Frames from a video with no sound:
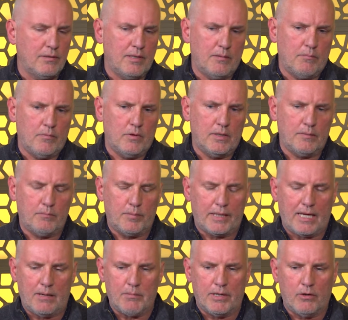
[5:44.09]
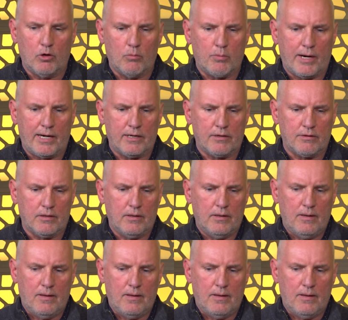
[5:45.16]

It became a no-brainer